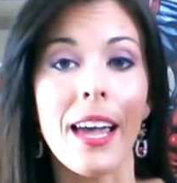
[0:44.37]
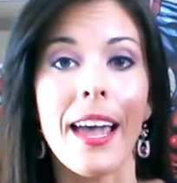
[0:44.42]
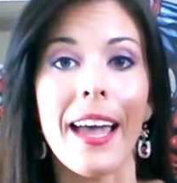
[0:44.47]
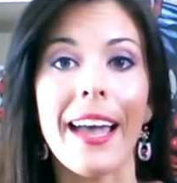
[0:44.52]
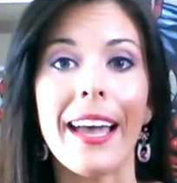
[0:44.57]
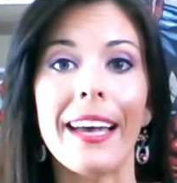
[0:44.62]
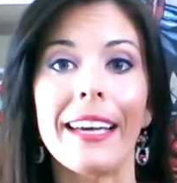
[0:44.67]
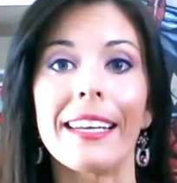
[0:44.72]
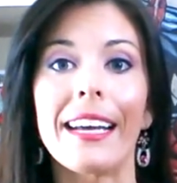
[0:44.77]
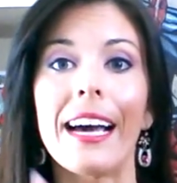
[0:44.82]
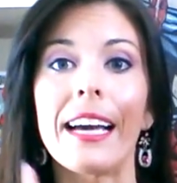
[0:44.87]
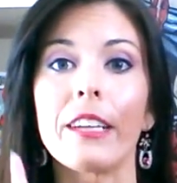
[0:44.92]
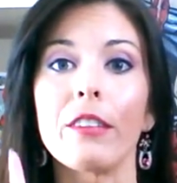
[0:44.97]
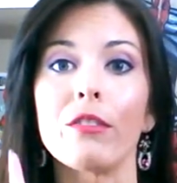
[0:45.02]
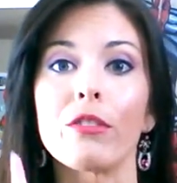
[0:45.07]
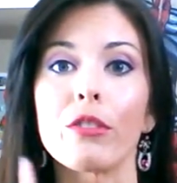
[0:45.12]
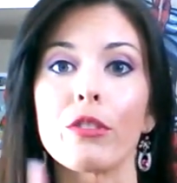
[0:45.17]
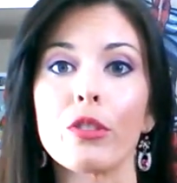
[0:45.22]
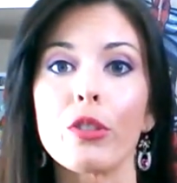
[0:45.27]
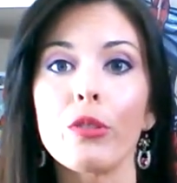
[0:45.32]
And I
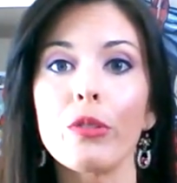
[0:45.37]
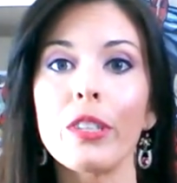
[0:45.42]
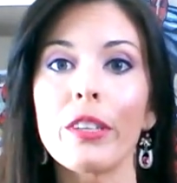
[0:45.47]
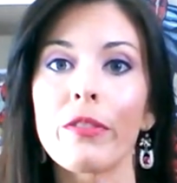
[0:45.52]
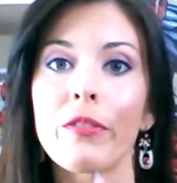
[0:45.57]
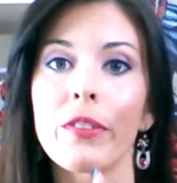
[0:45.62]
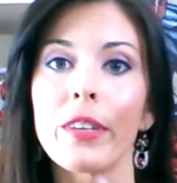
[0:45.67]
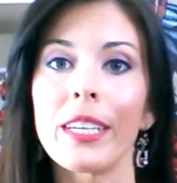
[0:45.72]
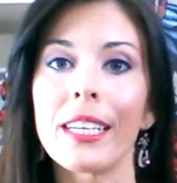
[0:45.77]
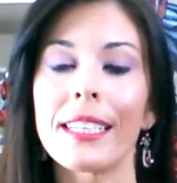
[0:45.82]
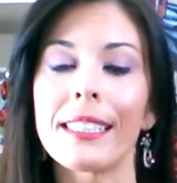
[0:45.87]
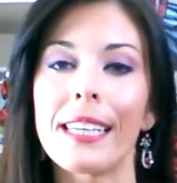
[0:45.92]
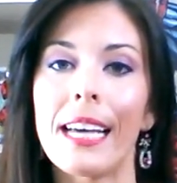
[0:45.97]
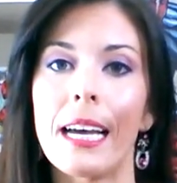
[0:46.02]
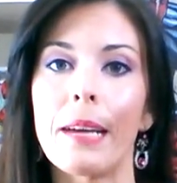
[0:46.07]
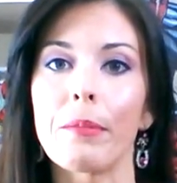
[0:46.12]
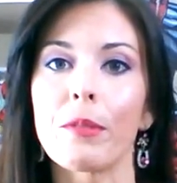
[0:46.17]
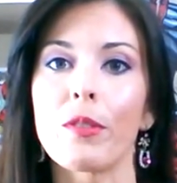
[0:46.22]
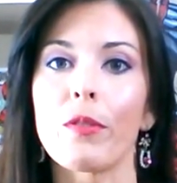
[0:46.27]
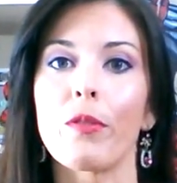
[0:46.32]
use two different
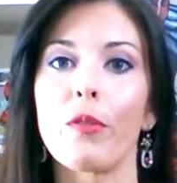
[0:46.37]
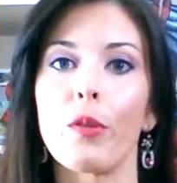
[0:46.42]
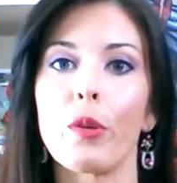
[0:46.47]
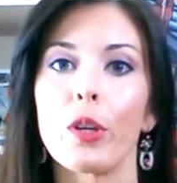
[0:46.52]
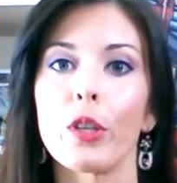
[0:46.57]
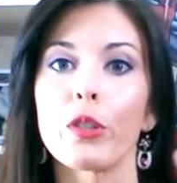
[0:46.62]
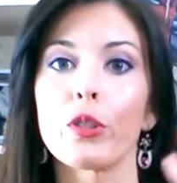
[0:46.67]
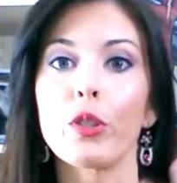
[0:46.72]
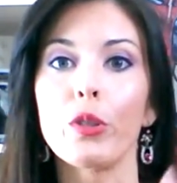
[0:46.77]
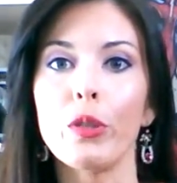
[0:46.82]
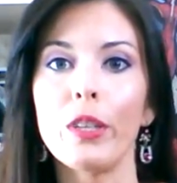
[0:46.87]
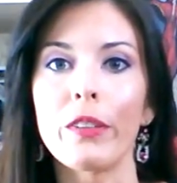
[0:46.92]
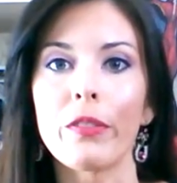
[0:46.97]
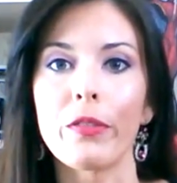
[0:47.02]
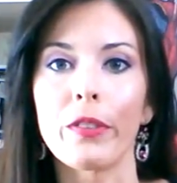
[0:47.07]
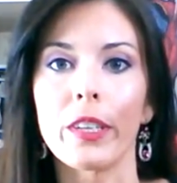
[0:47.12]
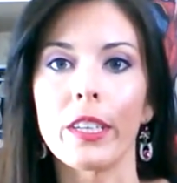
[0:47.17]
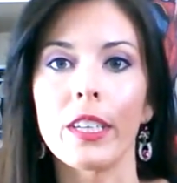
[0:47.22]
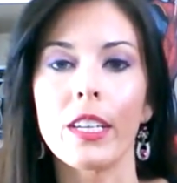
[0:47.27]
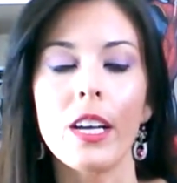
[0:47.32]
types for two
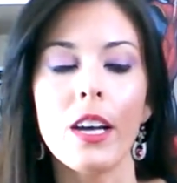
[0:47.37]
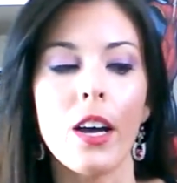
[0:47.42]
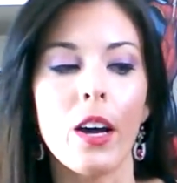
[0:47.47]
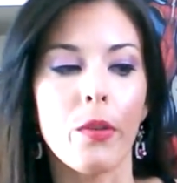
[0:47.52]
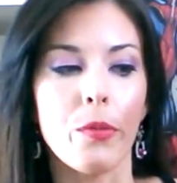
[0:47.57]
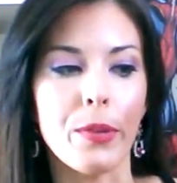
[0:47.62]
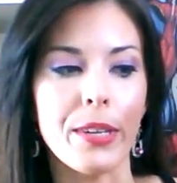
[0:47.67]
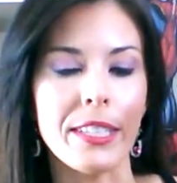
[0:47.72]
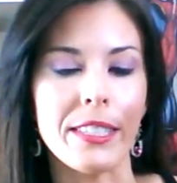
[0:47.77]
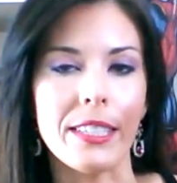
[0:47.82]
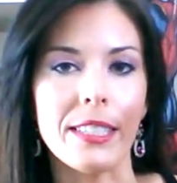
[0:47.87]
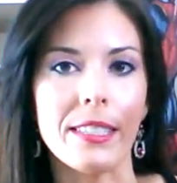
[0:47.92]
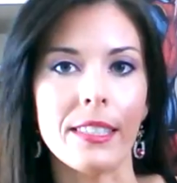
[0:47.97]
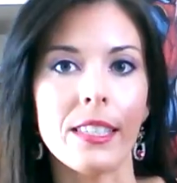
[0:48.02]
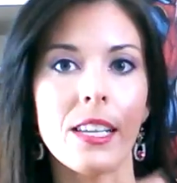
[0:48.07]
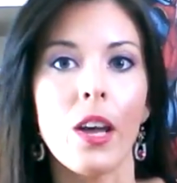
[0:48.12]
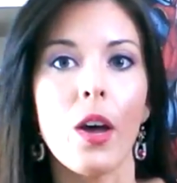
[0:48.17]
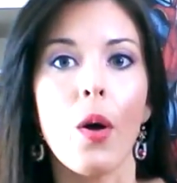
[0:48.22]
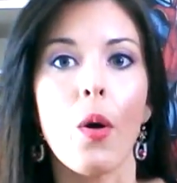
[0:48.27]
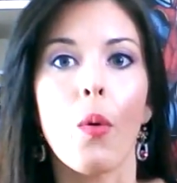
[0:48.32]
different reasons.